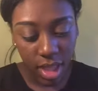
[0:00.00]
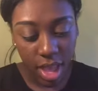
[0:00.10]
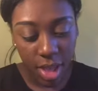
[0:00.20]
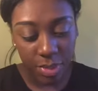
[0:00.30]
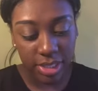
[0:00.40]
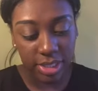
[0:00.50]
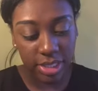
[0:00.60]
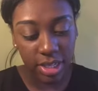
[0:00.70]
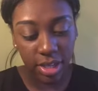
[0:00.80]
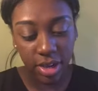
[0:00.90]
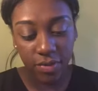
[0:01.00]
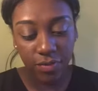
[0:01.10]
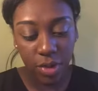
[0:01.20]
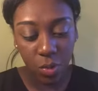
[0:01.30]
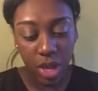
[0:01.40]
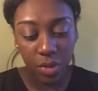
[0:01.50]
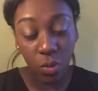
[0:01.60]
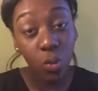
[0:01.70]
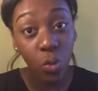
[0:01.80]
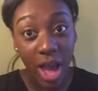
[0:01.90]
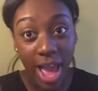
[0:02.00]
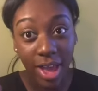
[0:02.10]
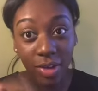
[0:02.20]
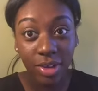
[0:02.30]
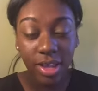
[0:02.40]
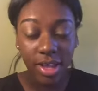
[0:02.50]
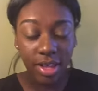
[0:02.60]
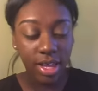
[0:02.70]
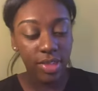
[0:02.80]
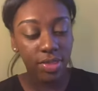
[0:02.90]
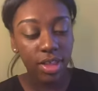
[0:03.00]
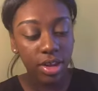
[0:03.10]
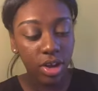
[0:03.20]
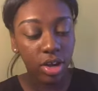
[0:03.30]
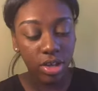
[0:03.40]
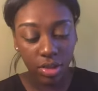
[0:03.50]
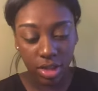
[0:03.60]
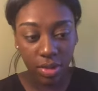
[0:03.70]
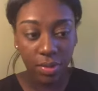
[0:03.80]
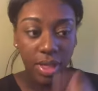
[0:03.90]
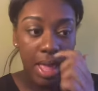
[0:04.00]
concealer from Wet n Wild in the dark cocoa,